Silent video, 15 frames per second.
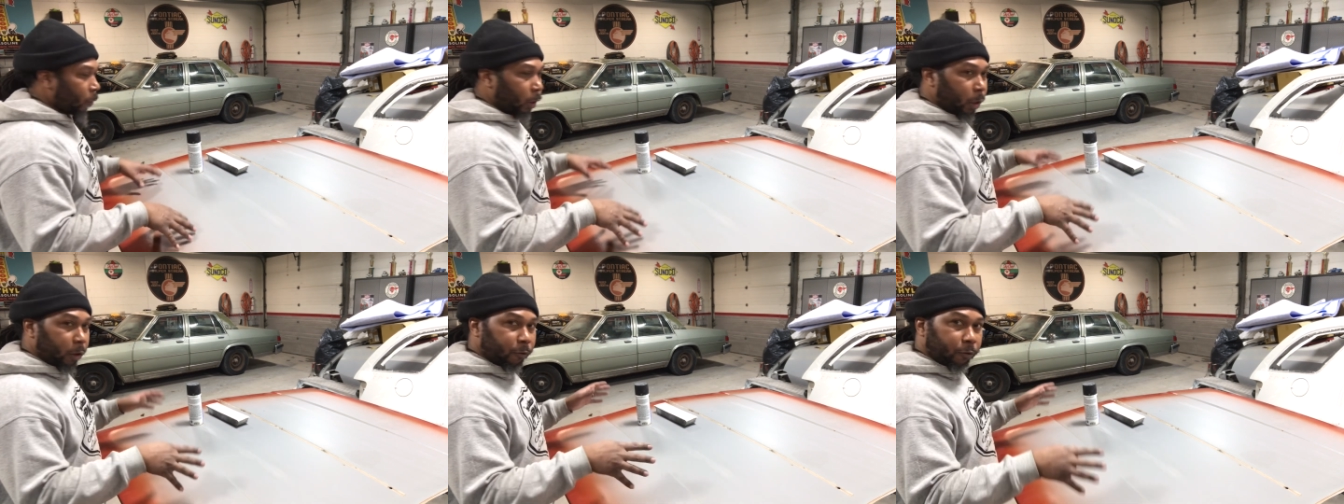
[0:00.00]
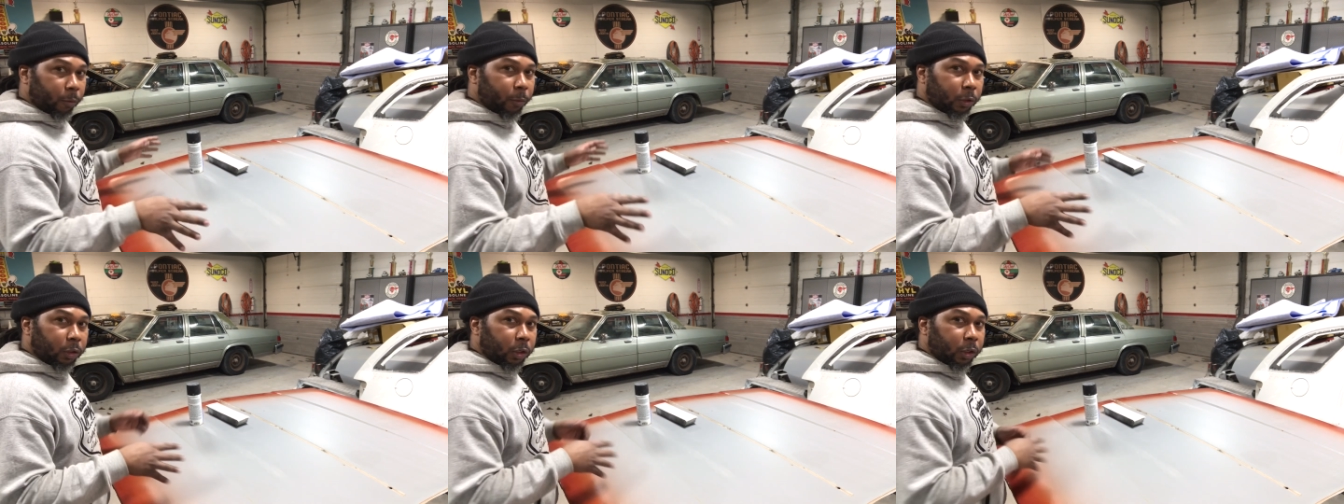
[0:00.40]
and from
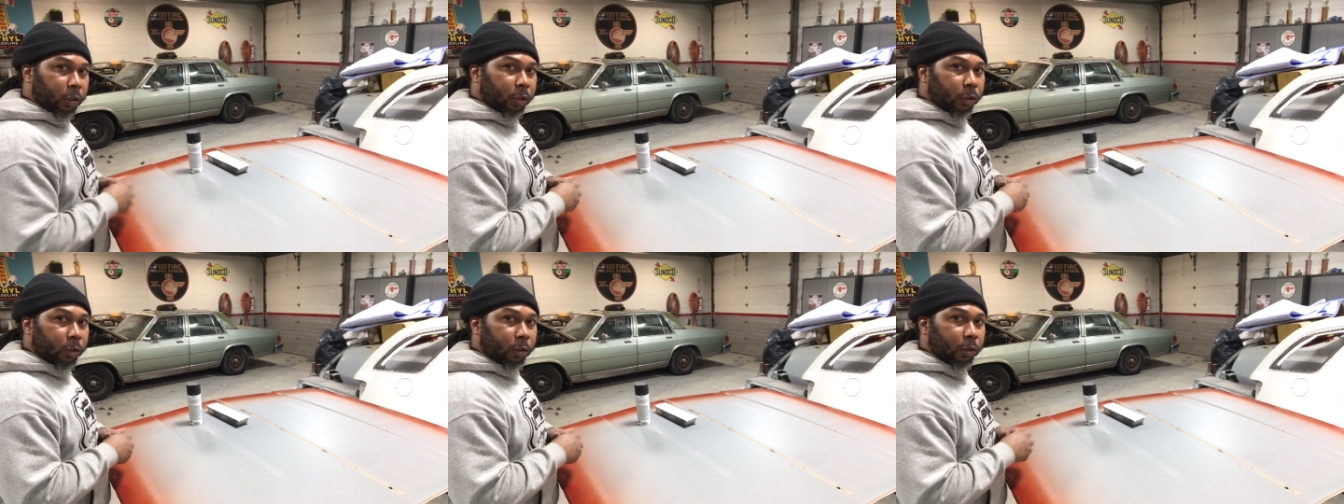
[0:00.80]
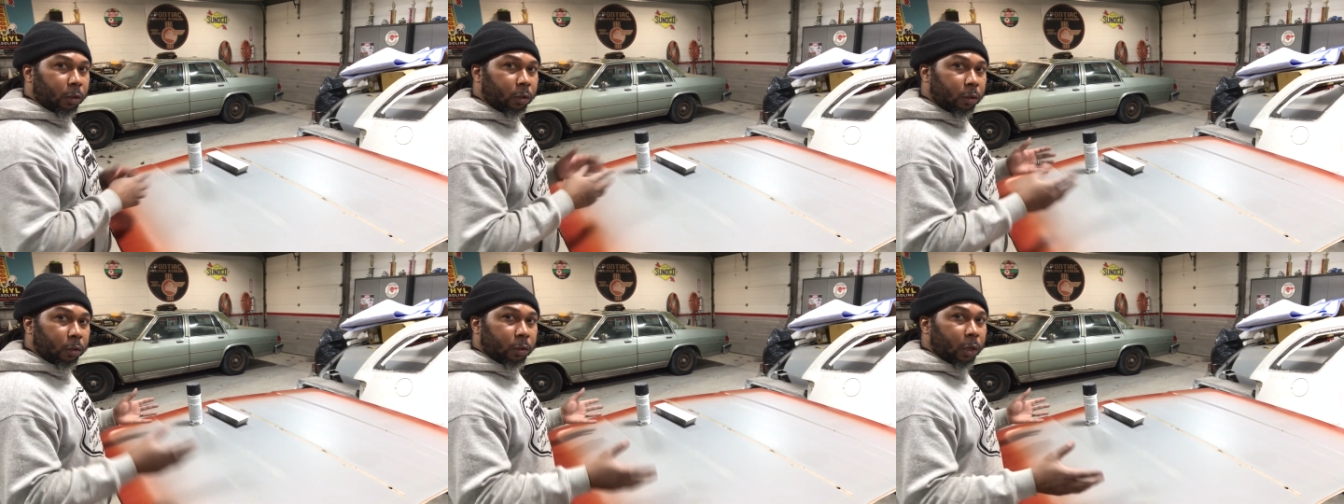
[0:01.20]
a distance,
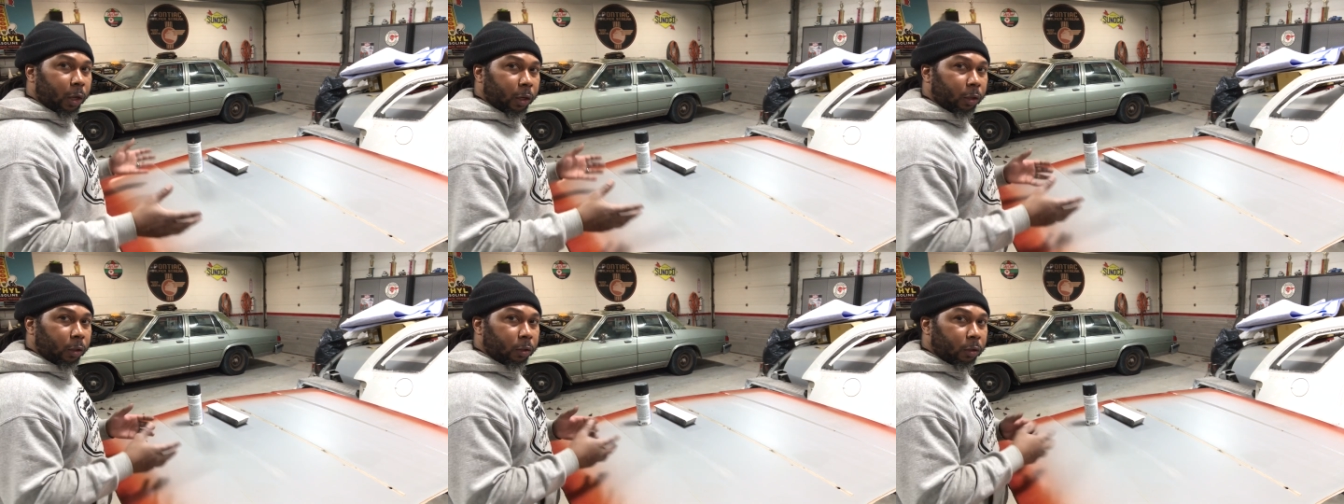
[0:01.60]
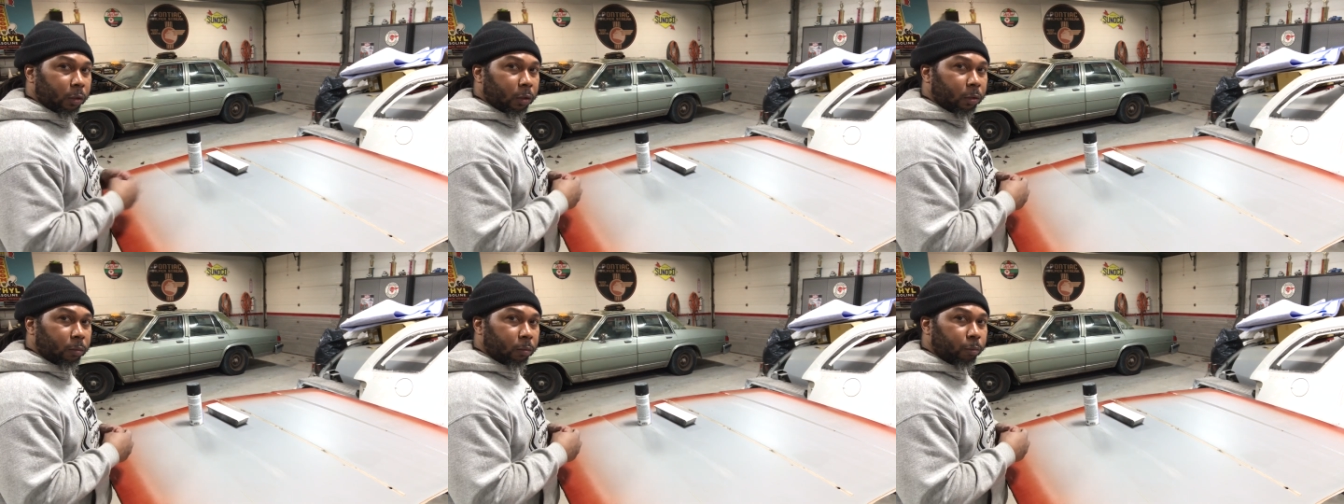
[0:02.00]
it looks like it's
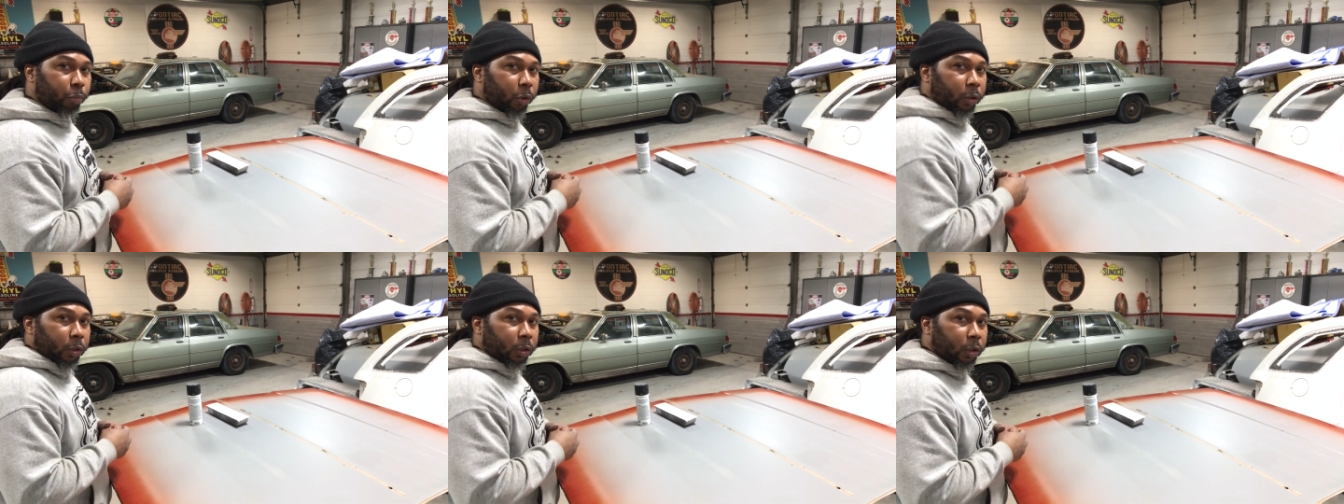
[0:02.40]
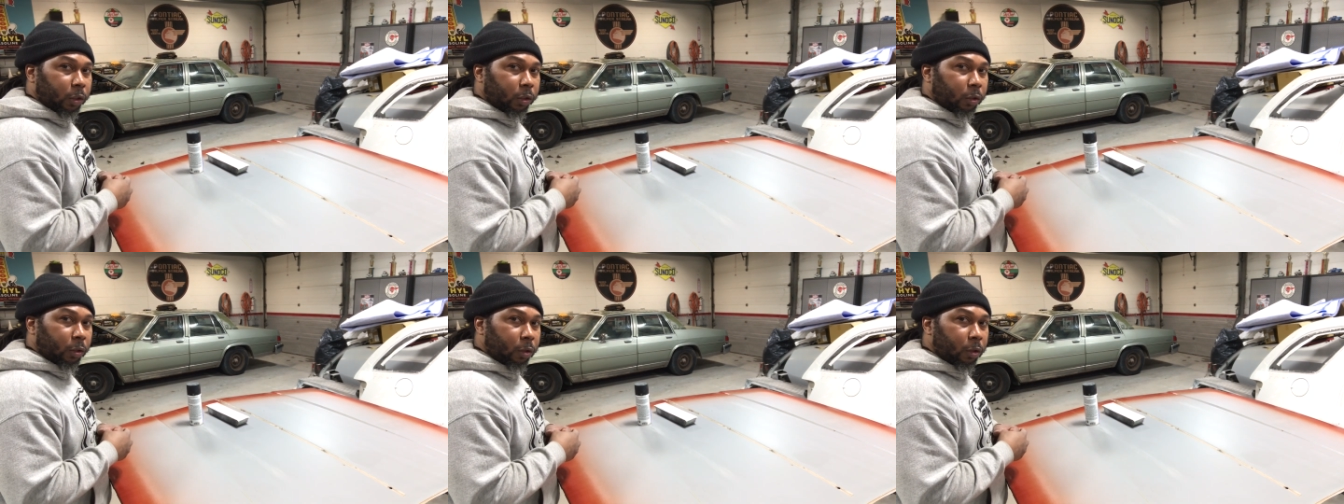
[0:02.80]
a pretty
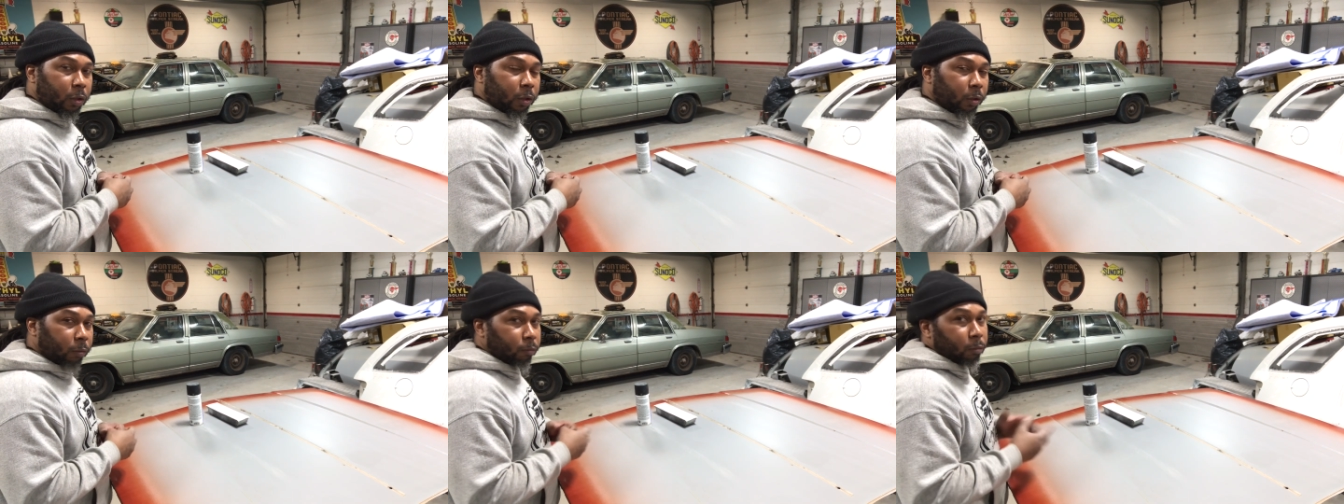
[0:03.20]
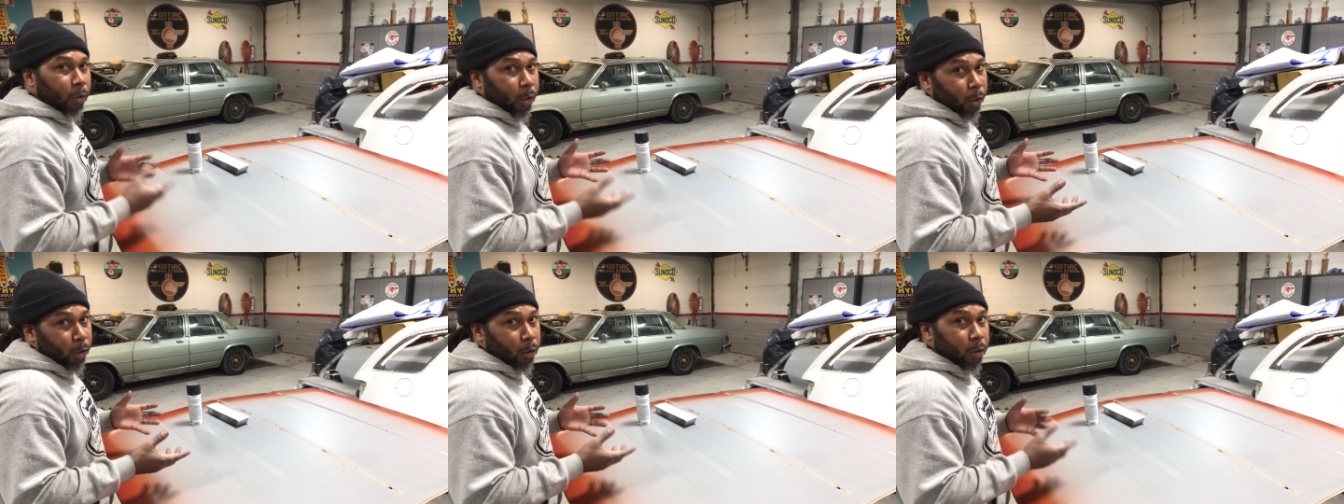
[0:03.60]
decent hood,
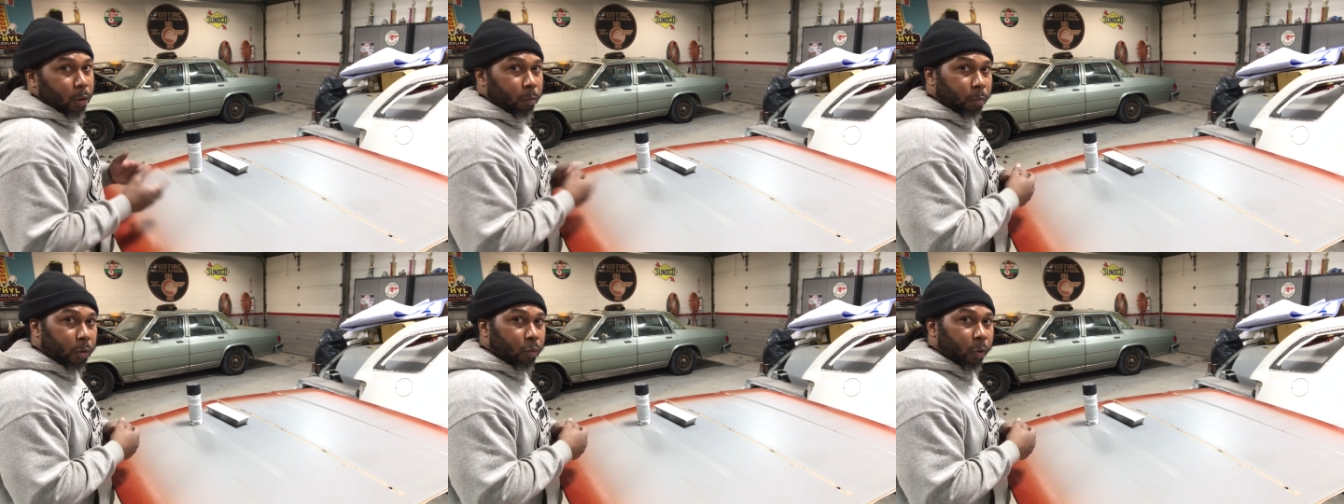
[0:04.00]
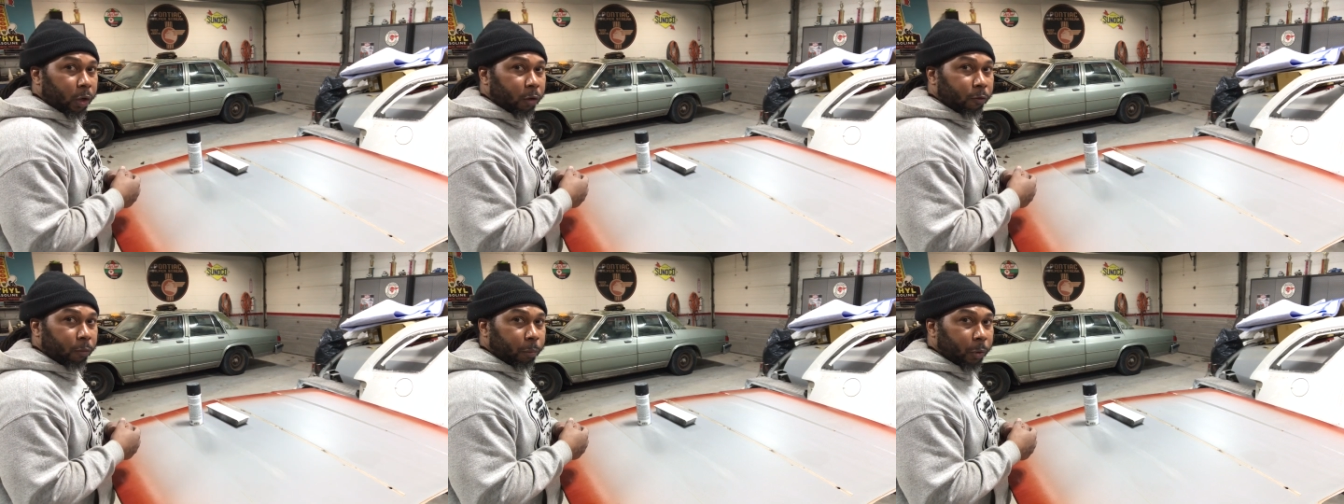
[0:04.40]
that it could be ready
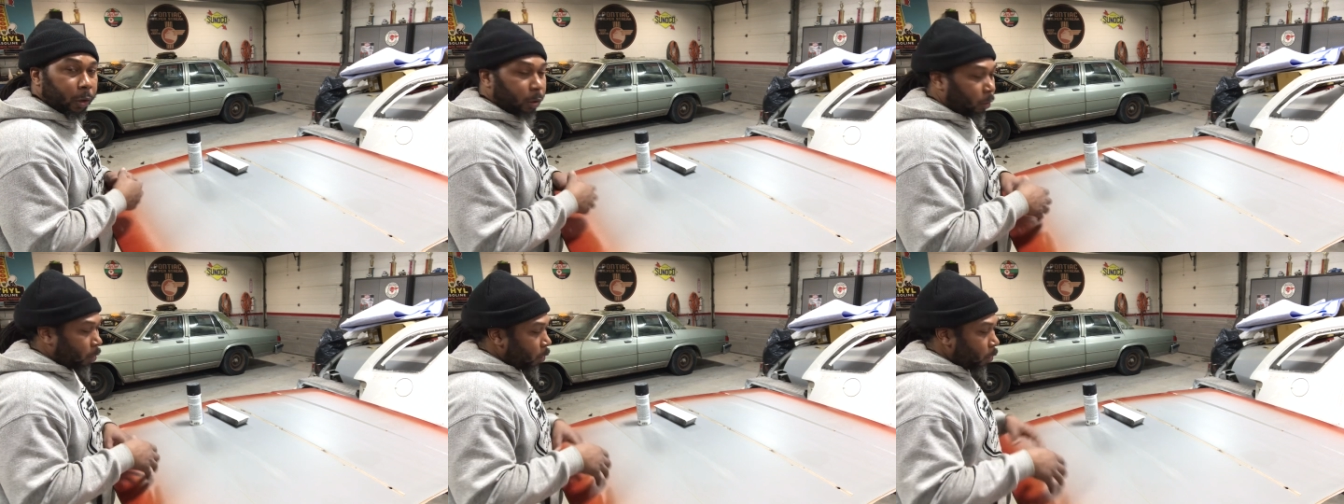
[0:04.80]
for paint.